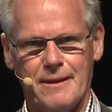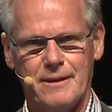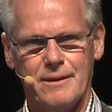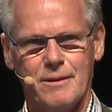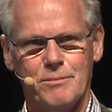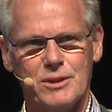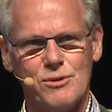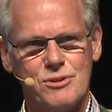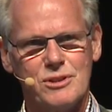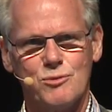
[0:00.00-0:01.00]
Eh,
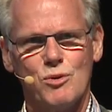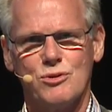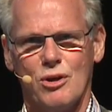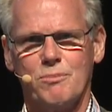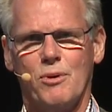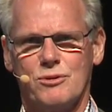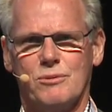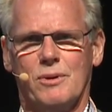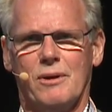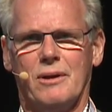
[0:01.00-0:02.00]
because this was not
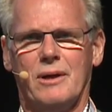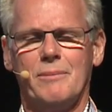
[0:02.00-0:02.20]
possible.